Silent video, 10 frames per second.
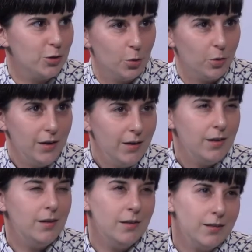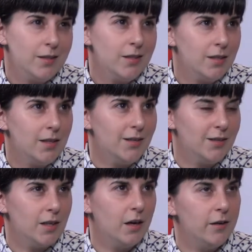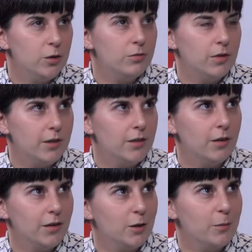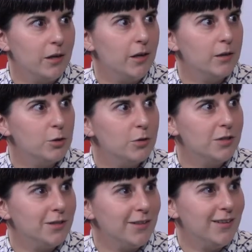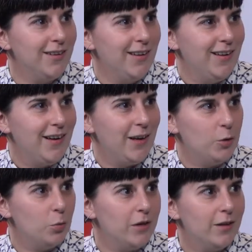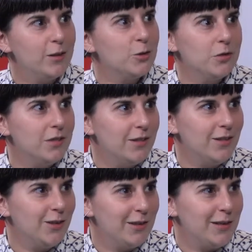So it is, in a sense, kind of like talking about electricity and what electricity could